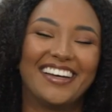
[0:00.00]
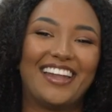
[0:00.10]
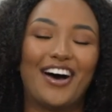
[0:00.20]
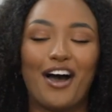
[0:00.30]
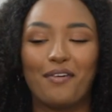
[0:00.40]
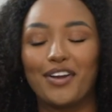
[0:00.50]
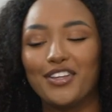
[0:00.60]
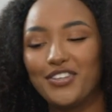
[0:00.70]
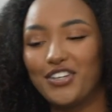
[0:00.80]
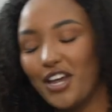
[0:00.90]
Now, I
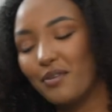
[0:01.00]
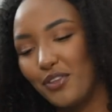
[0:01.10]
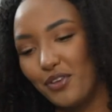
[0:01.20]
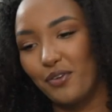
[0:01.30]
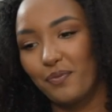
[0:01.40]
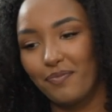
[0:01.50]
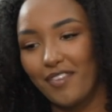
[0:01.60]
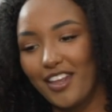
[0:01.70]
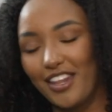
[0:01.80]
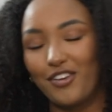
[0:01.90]
wanted to share with you,
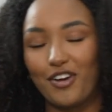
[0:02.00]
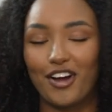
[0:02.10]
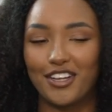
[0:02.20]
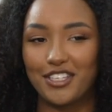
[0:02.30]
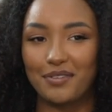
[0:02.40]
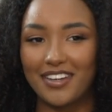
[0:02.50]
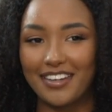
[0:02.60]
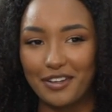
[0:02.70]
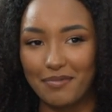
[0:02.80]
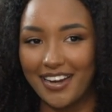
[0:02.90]
I mean, you got into it a
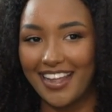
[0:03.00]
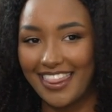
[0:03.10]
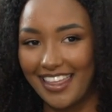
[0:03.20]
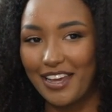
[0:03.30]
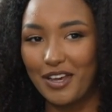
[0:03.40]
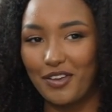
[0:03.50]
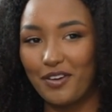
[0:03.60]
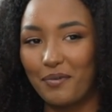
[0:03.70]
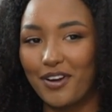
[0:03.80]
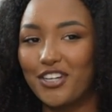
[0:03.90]
little bit, I think, you
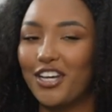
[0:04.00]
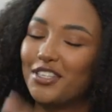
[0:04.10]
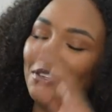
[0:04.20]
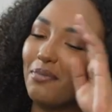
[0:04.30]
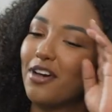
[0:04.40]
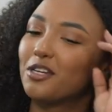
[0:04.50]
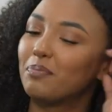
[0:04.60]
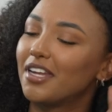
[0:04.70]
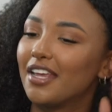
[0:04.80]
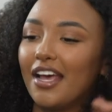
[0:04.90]
didn't want to share too much,
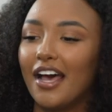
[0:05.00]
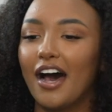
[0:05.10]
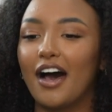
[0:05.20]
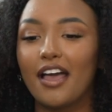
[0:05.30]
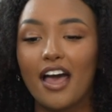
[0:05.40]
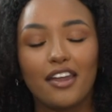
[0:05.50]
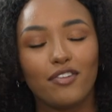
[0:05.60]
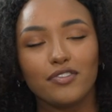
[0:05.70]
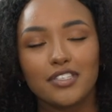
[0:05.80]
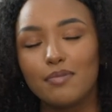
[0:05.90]
but I had
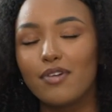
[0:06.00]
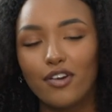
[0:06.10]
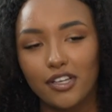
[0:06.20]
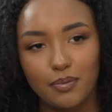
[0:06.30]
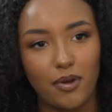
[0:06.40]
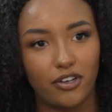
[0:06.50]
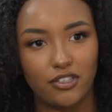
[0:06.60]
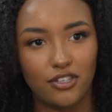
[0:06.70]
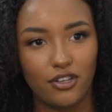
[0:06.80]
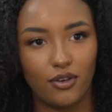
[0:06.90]
a similar
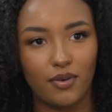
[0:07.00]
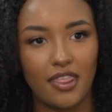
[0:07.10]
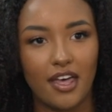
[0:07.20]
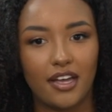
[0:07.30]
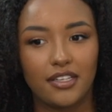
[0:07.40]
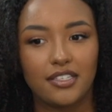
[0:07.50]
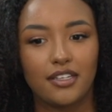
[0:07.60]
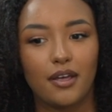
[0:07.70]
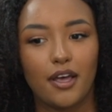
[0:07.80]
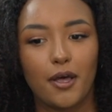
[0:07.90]
experience to you in that
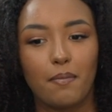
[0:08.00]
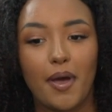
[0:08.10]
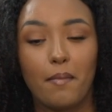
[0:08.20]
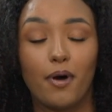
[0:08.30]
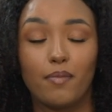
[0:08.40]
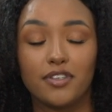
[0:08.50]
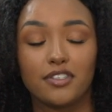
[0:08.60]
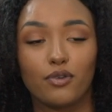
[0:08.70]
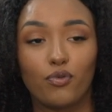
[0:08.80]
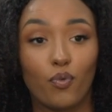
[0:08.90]
my mom
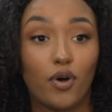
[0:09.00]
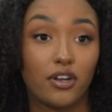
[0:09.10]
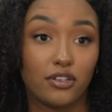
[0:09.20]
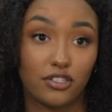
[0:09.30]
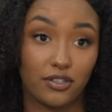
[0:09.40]
is Rwandan